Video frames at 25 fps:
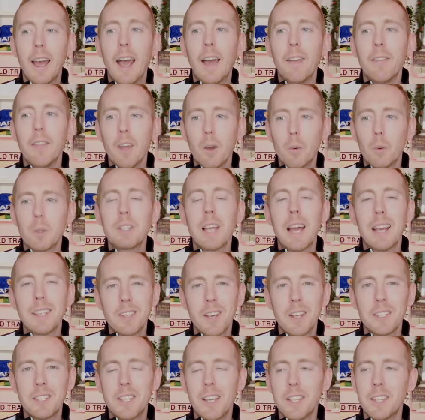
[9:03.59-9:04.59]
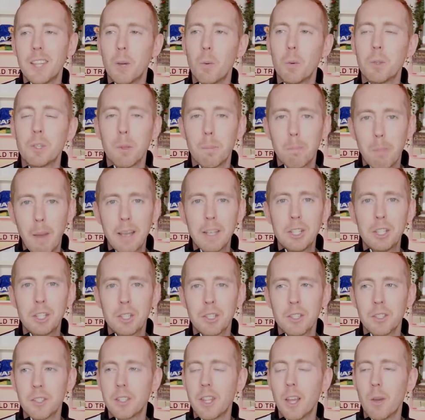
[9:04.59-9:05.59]
And there was, as I said, there was a
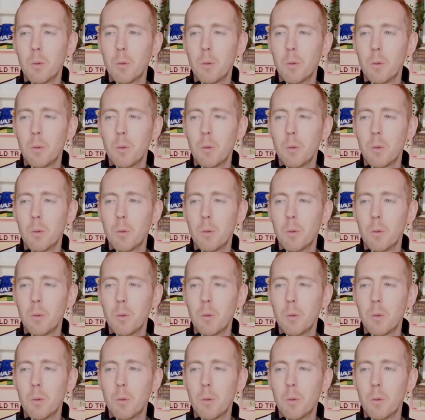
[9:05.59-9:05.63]
patience.